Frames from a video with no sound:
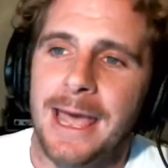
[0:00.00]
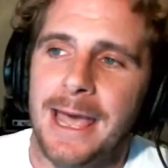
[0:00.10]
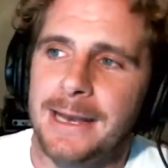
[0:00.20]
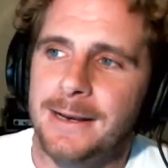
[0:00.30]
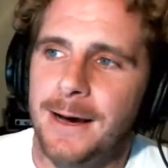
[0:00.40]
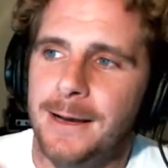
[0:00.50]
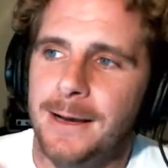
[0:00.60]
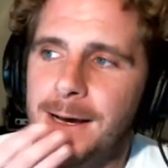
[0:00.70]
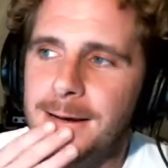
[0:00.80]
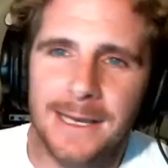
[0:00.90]
And
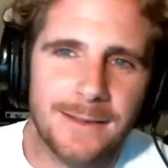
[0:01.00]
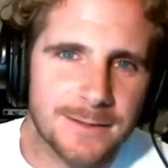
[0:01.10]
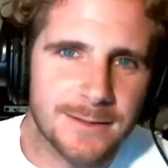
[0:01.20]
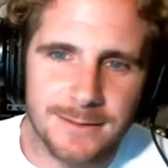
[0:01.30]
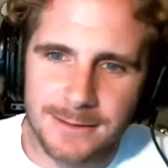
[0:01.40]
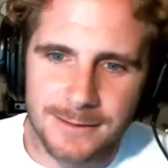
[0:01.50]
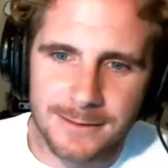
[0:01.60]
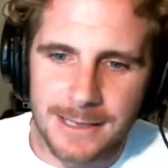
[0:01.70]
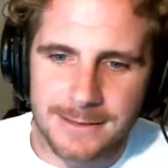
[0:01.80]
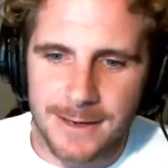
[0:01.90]
uh, again, this is
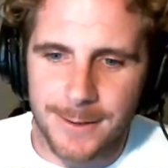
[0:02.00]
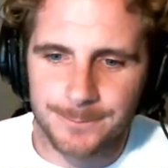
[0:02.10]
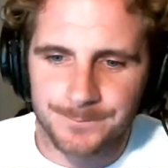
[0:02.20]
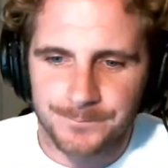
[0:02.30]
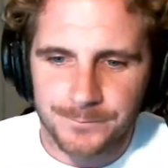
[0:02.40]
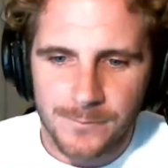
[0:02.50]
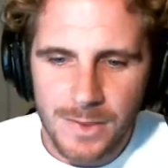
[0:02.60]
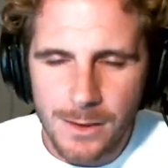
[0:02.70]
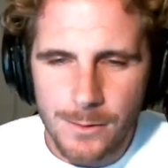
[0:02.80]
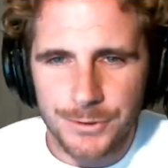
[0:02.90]
it's. Um,
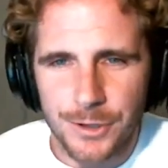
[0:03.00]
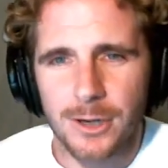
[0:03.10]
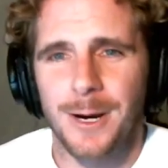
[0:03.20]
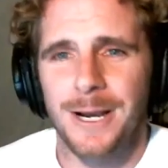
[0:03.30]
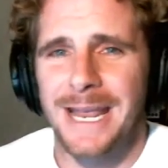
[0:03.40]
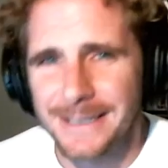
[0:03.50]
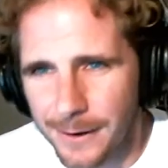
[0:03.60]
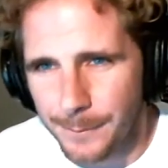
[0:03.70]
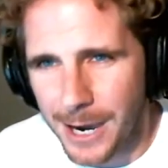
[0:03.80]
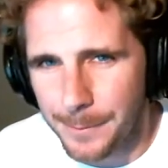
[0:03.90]
we talk about income